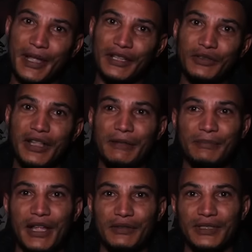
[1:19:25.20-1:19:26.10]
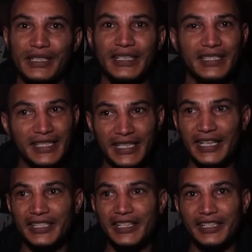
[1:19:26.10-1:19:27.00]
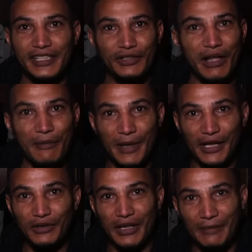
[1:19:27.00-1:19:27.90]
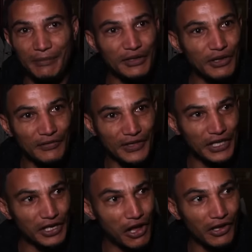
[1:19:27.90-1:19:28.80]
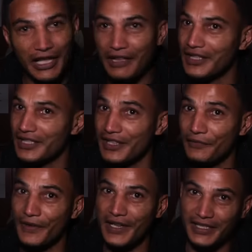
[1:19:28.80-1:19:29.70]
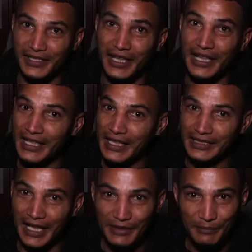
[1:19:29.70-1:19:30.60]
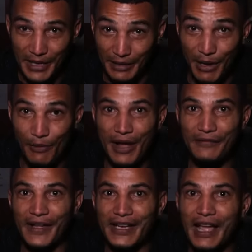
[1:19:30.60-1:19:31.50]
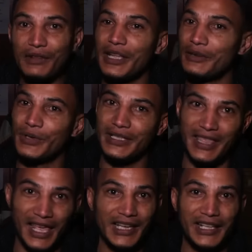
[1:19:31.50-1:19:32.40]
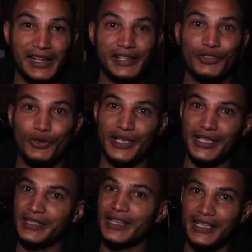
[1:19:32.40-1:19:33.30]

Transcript: back to Cape Town. Seriously, need to come back to Cape Town after the lockdown. This is the first date me and my wife had out, and we thoroughly enjoyed it.